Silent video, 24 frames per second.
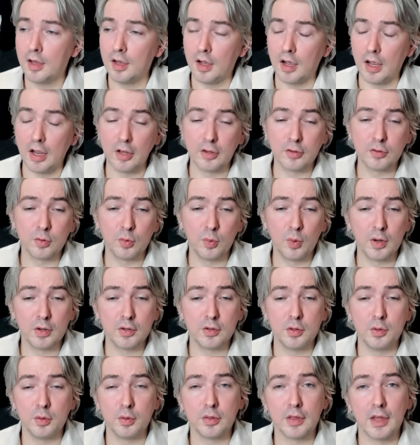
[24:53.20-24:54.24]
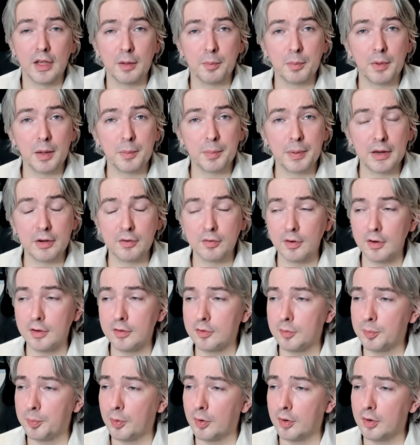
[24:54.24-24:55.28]
I also want to thank my Patreon
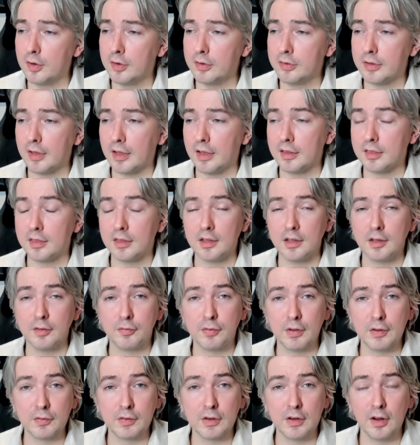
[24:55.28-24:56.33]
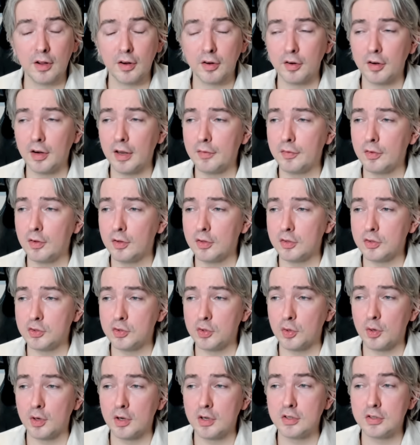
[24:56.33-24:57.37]
supporters at the $50 level,
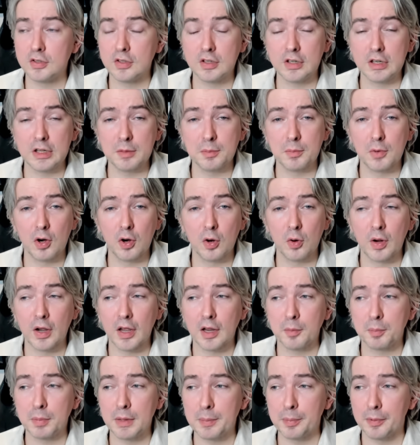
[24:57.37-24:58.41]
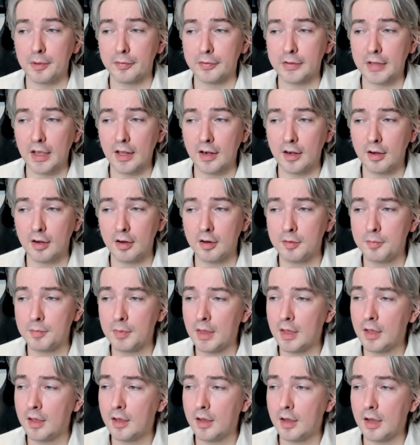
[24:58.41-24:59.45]
George D. Moe and People of Canada,
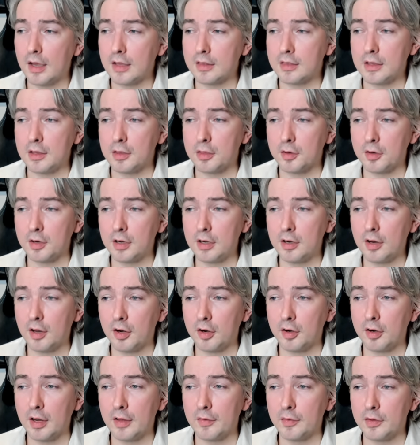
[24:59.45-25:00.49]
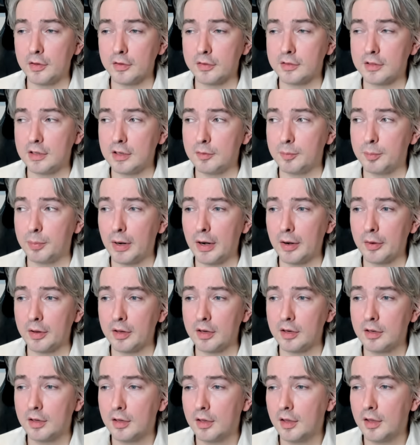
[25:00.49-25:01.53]
at the $30 level, Steve
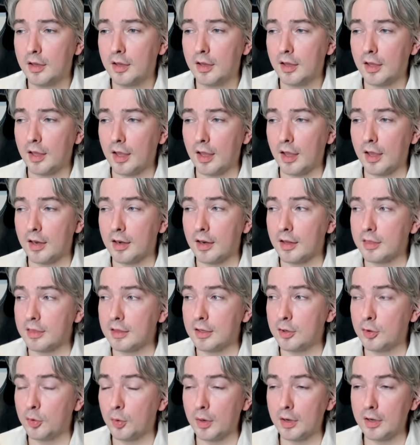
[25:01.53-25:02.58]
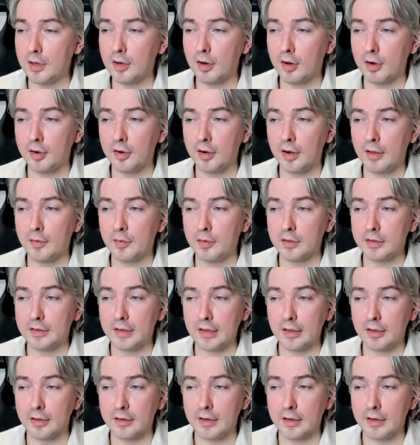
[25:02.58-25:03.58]
Browning, and at the $20 level, Dale